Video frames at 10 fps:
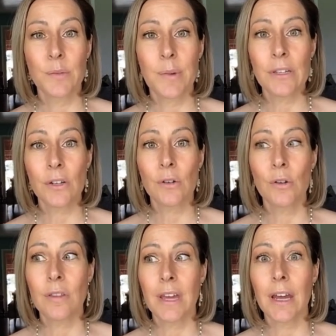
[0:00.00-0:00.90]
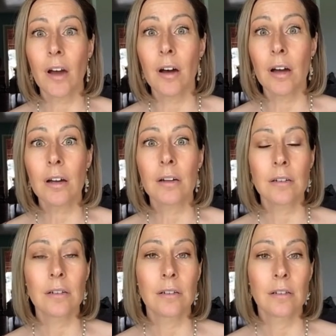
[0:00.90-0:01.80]
It's based on who they are.
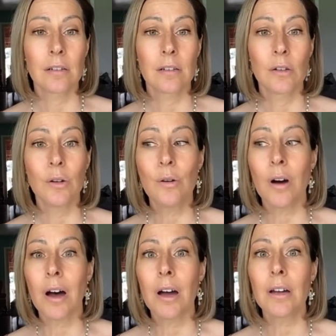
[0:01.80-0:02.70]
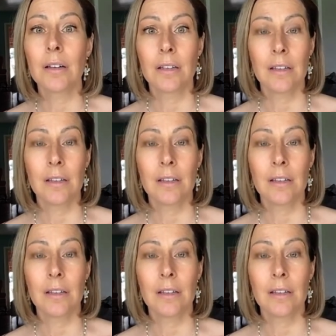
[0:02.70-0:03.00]
Who are. Yeah.